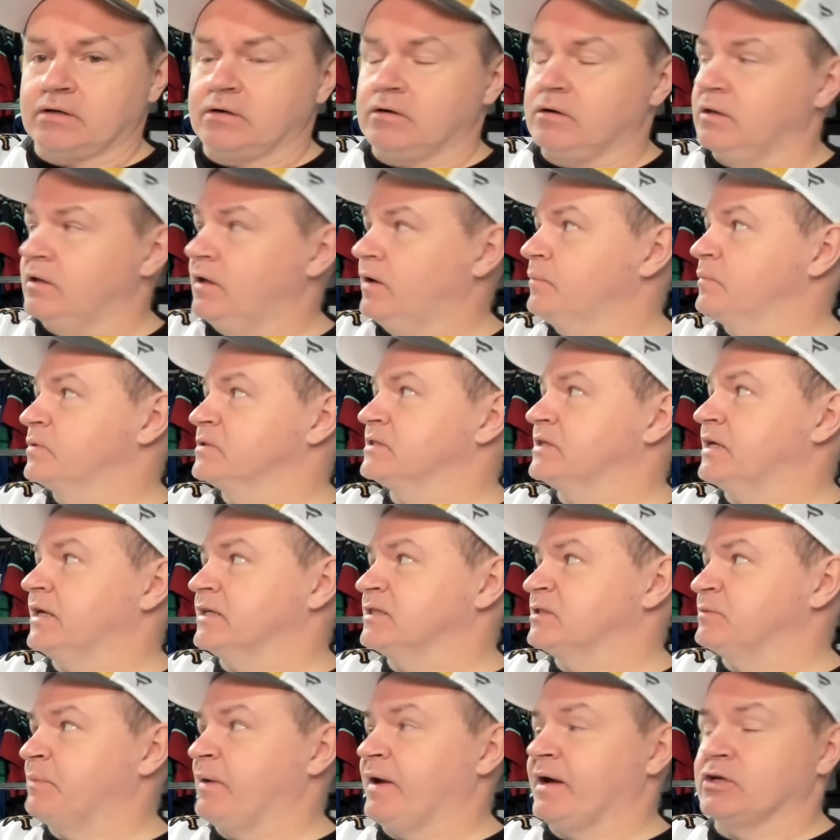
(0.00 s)
Columbus
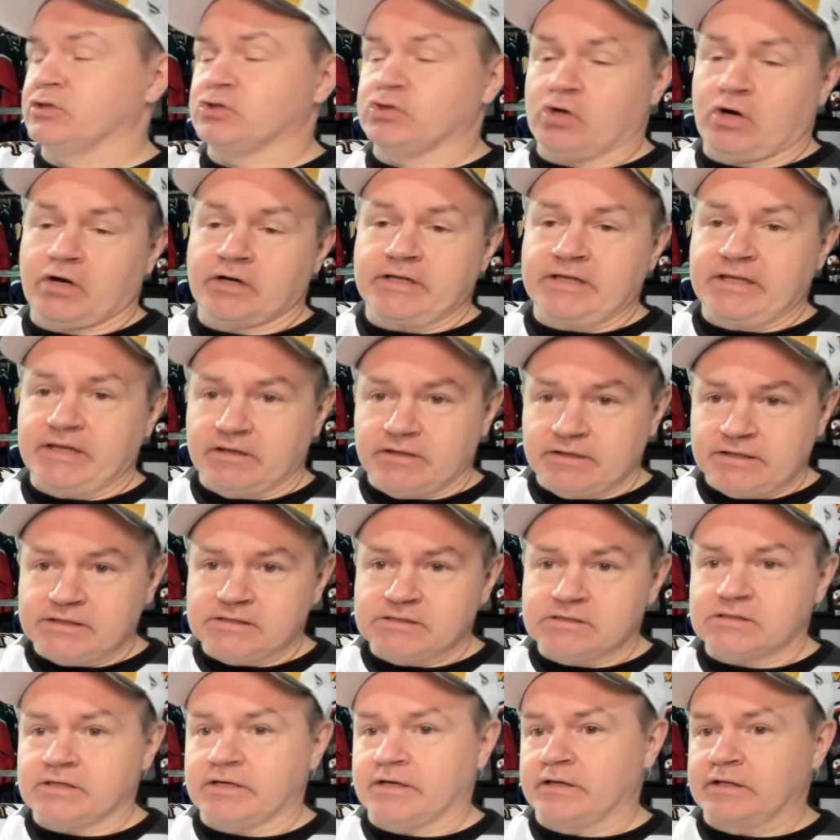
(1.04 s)
gets back John
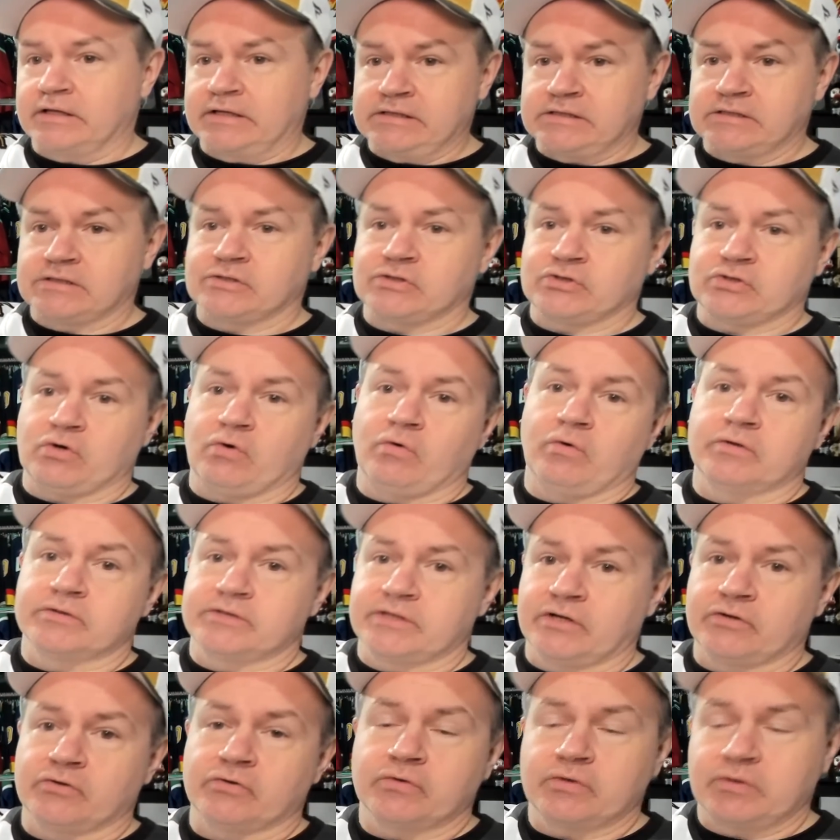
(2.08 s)
Gillies. Gillies is a
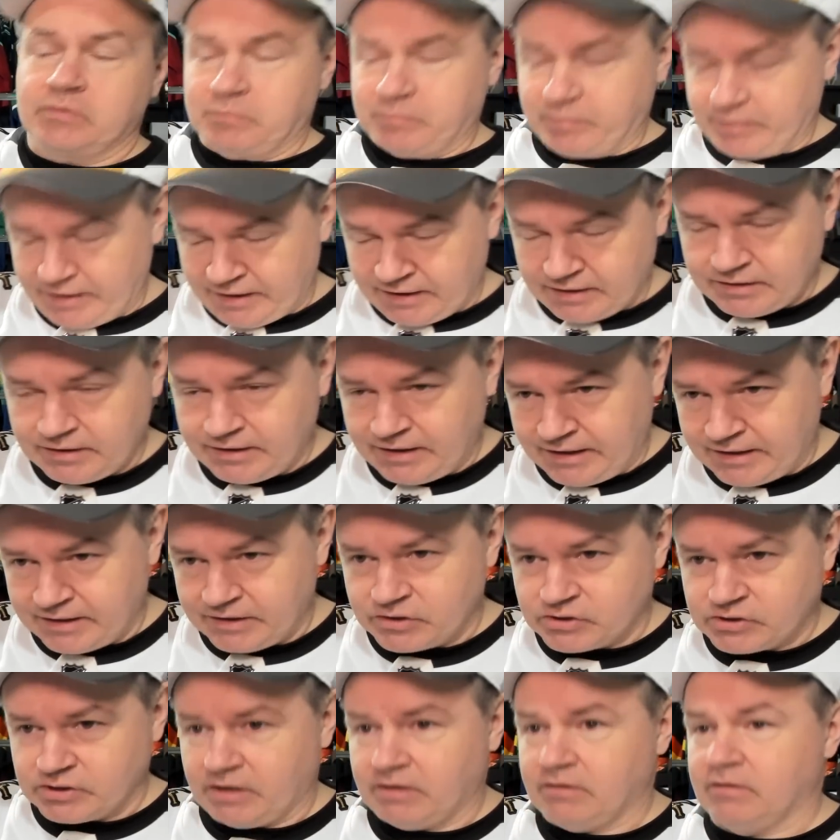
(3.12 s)
goaltender who can play in the
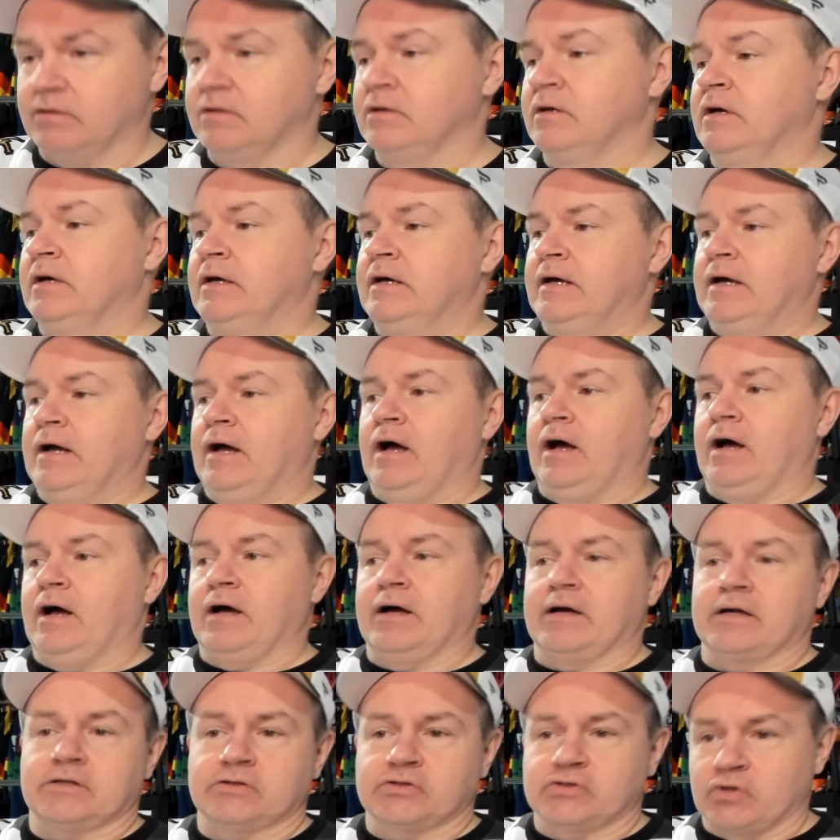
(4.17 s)
NHL,
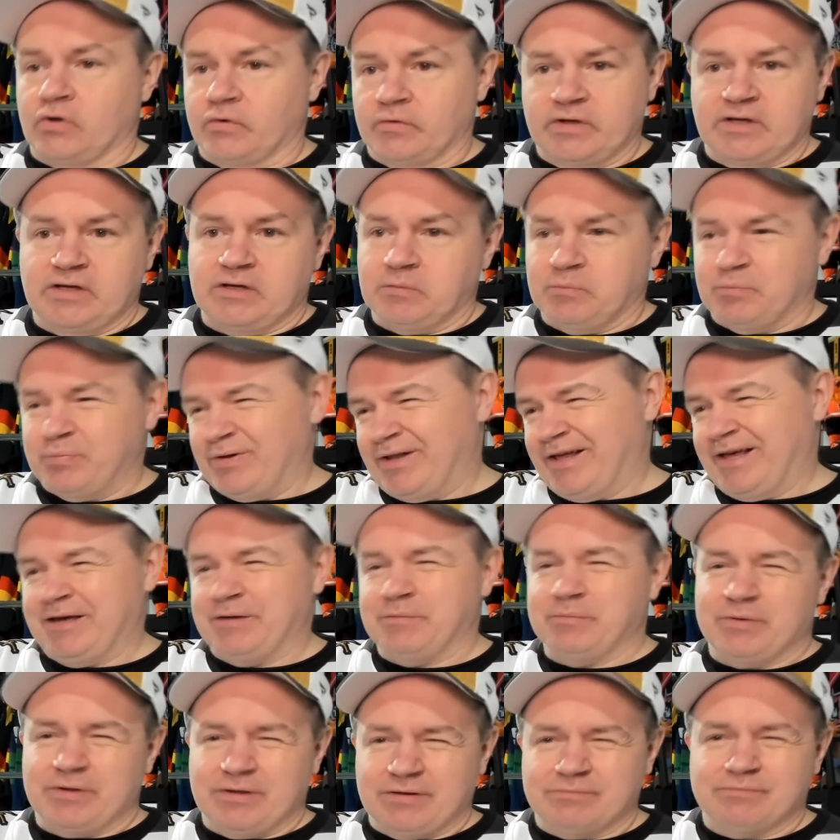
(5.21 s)
has shown he can play,
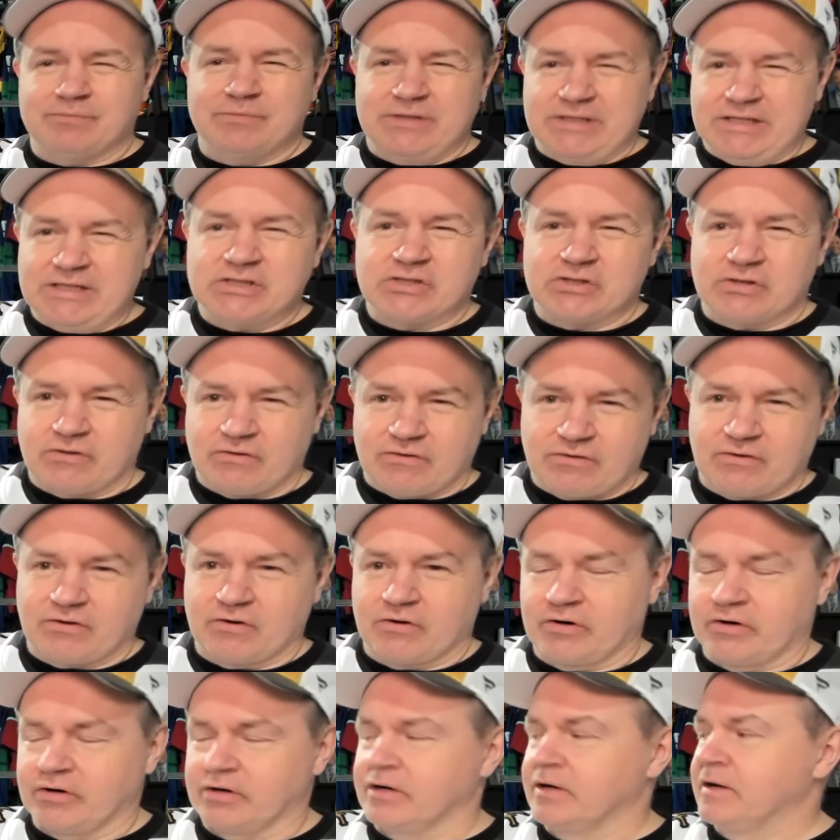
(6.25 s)
be a decent
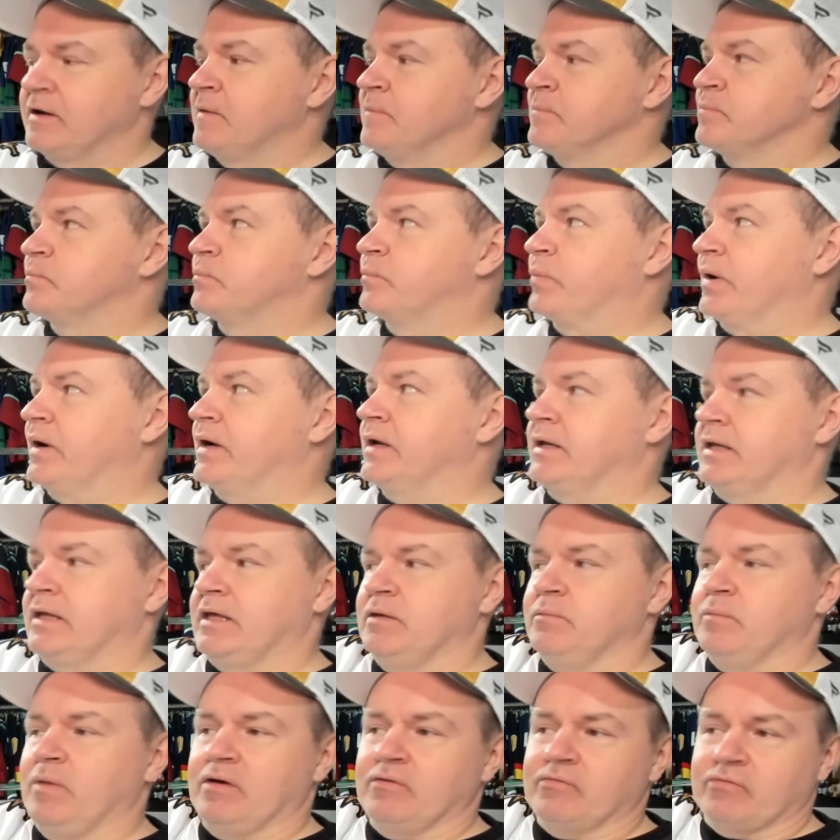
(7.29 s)
third, but he
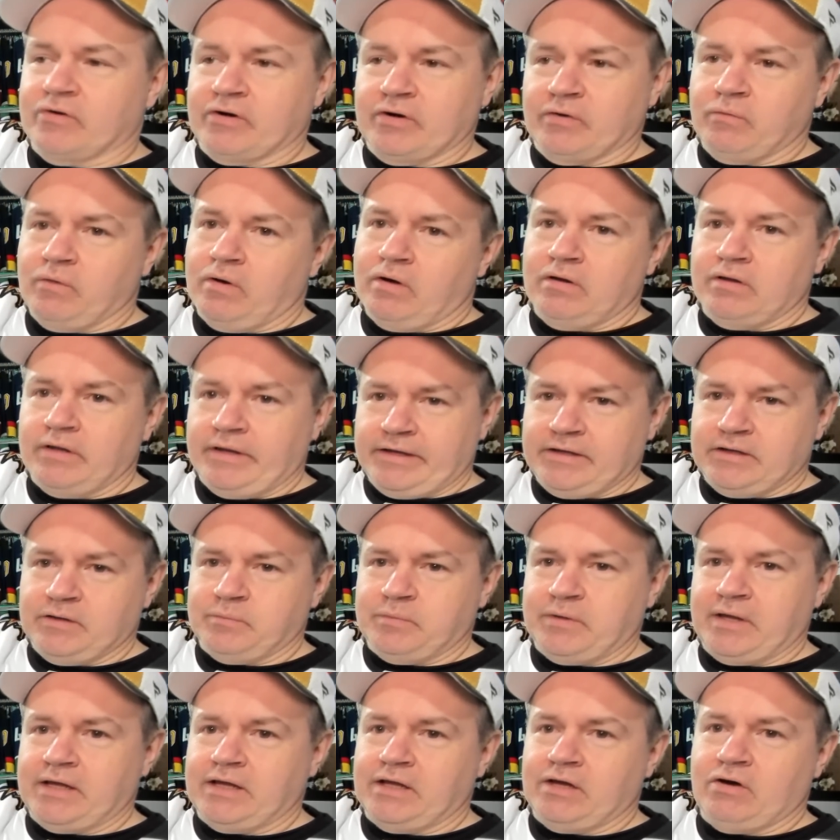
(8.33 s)
may very well end up
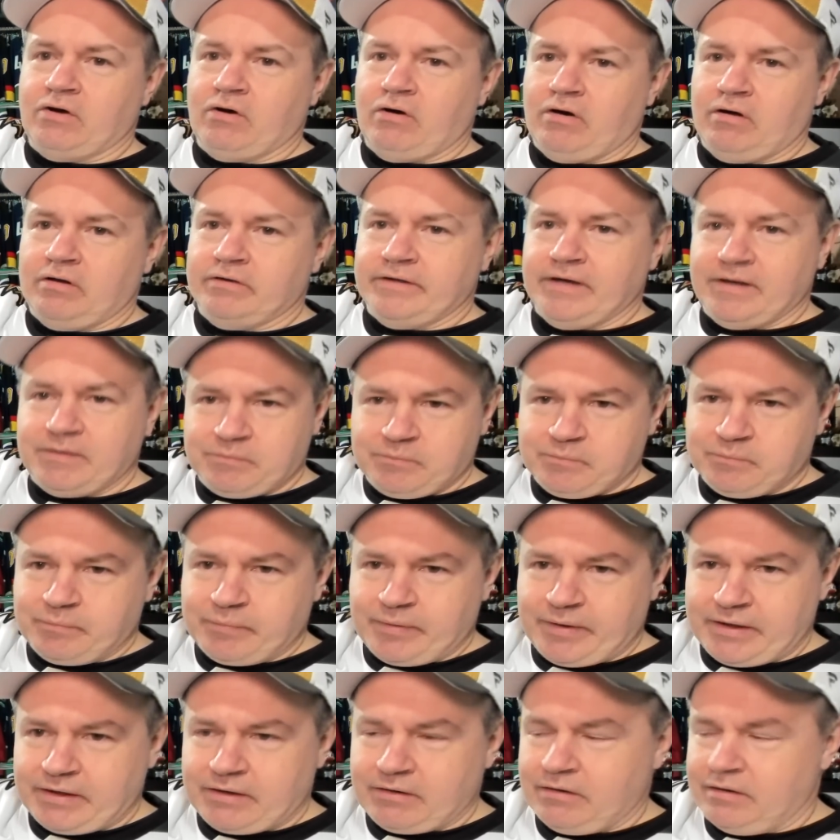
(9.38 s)
getting called up
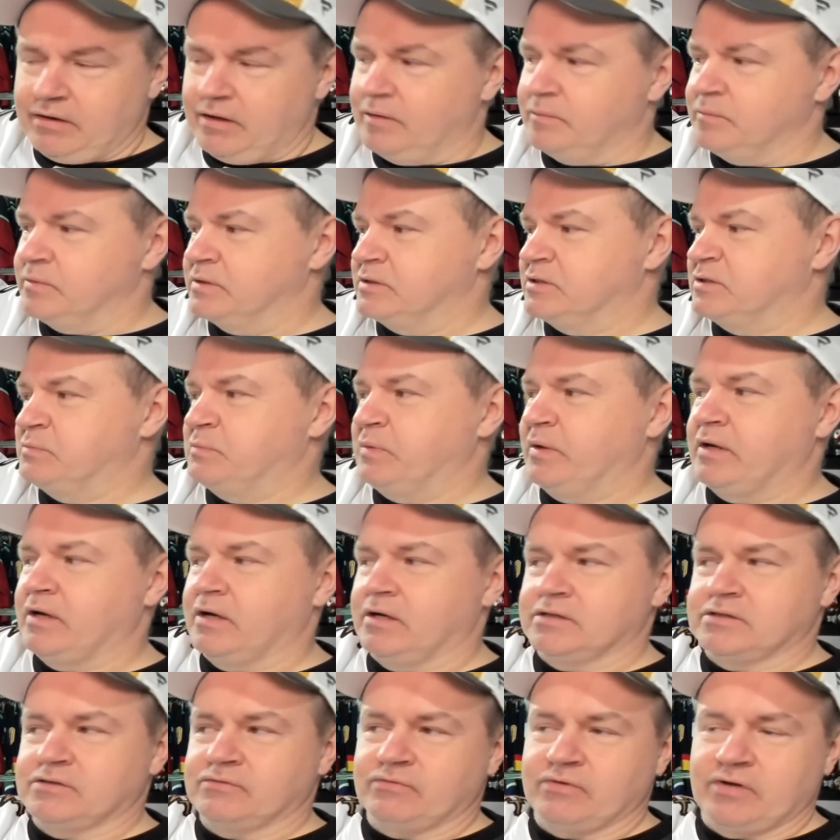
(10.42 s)
by Columbus
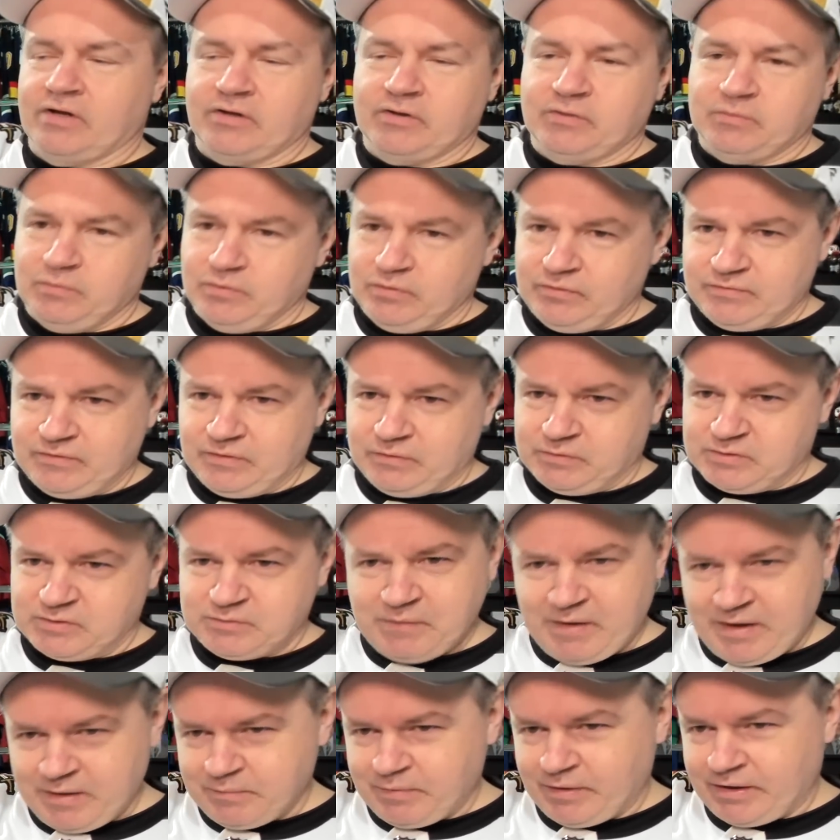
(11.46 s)
because of another move that was
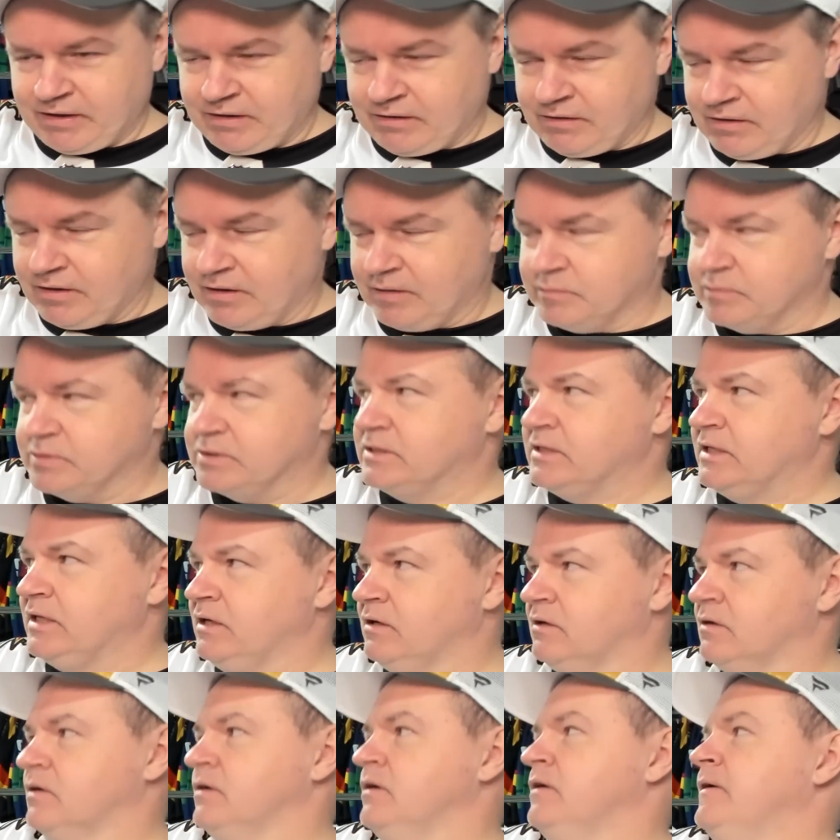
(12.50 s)
made by Columbus
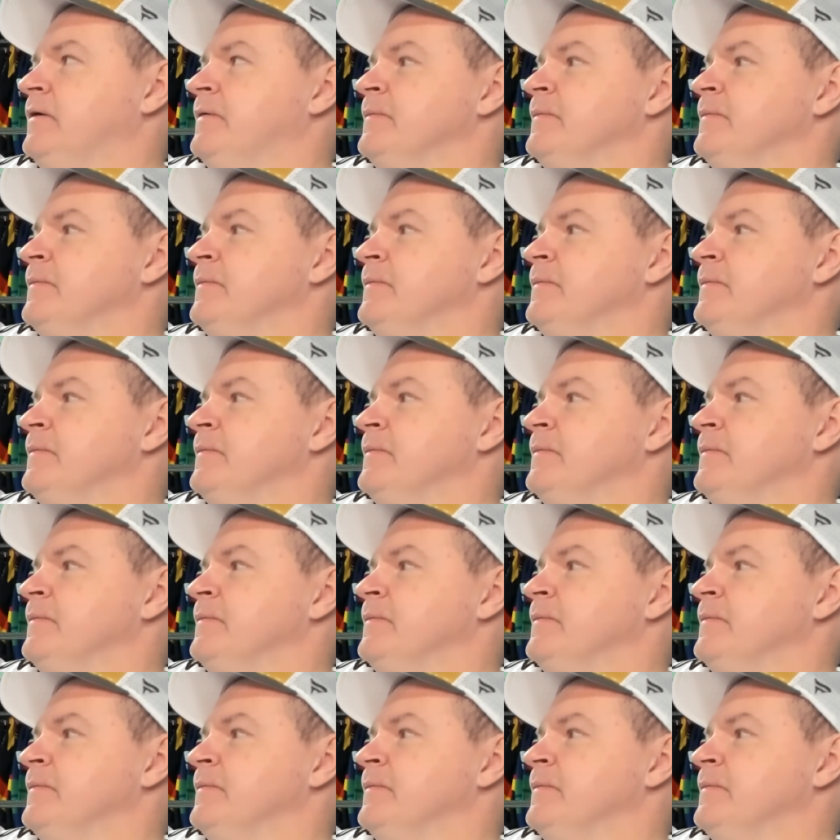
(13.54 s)
here.